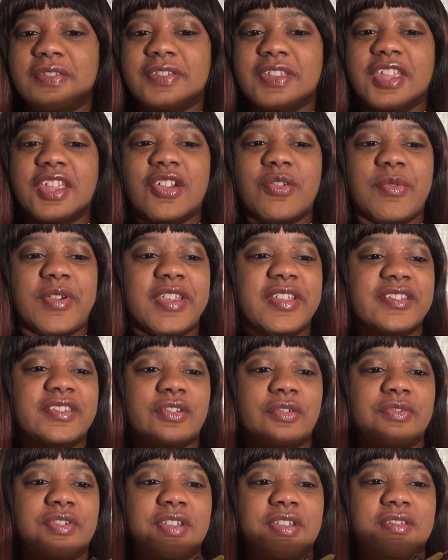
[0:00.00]
the earrings
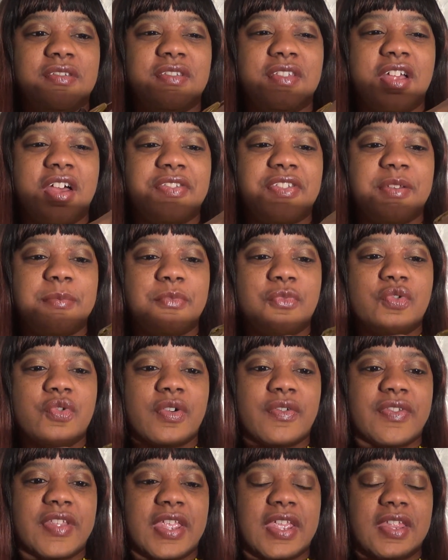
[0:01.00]
are nothing
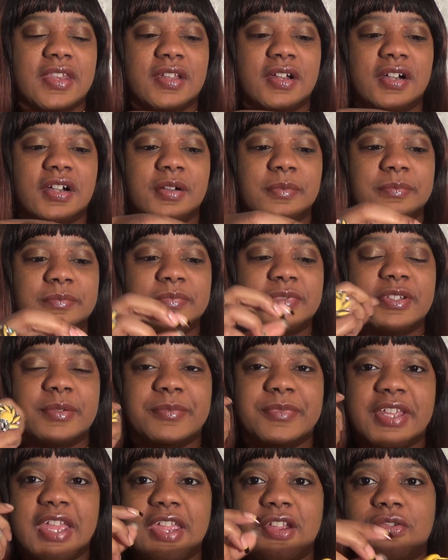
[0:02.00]
more than
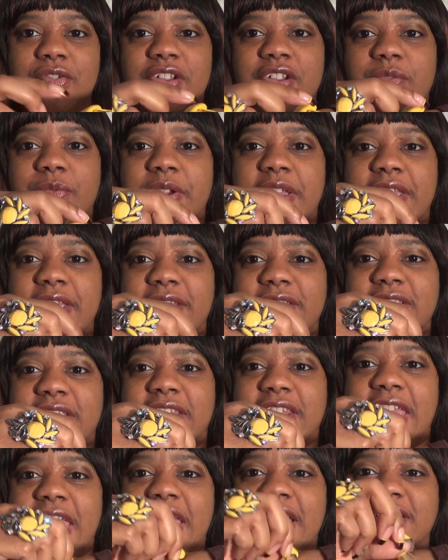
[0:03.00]
some dangle earrings,
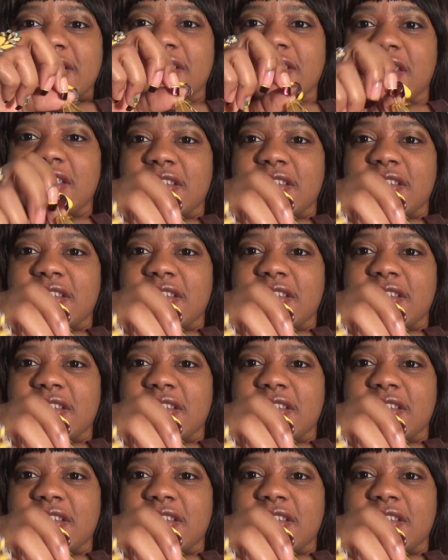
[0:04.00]
and it has